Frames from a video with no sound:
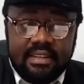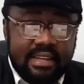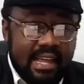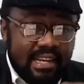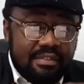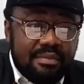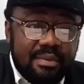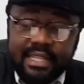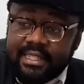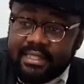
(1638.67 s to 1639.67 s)
That is
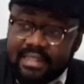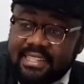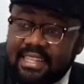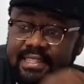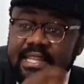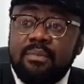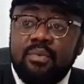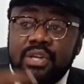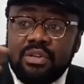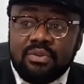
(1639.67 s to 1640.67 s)
reading. That's a term
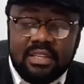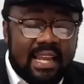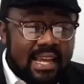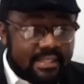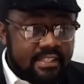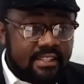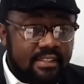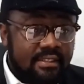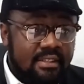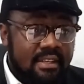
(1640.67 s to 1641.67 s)
we use in IT.
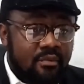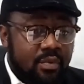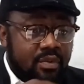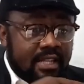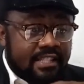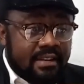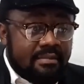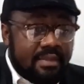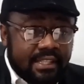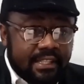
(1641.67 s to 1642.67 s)
We use the
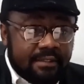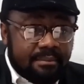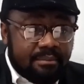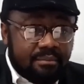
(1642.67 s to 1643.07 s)
term reading.